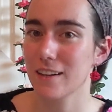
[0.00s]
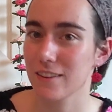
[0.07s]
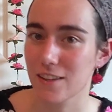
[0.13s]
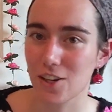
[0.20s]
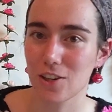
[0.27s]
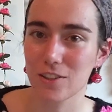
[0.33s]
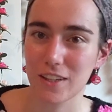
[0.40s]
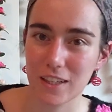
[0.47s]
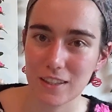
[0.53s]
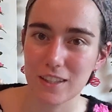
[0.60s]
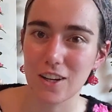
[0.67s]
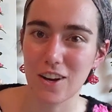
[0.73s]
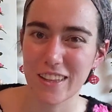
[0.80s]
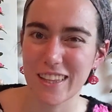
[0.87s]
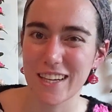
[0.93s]
that are like
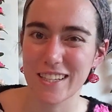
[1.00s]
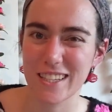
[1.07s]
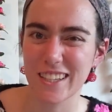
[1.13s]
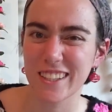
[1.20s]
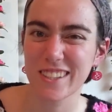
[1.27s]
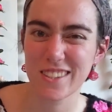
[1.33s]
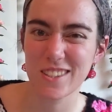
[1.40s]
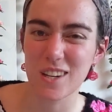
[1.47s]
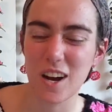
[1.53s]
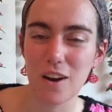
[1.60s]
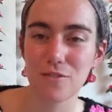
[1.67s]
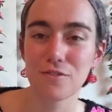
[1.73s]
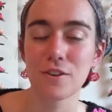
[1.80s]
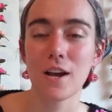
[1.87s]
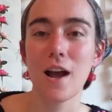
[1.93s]
the authentic
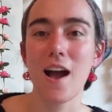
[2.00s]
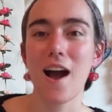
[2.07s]
stuff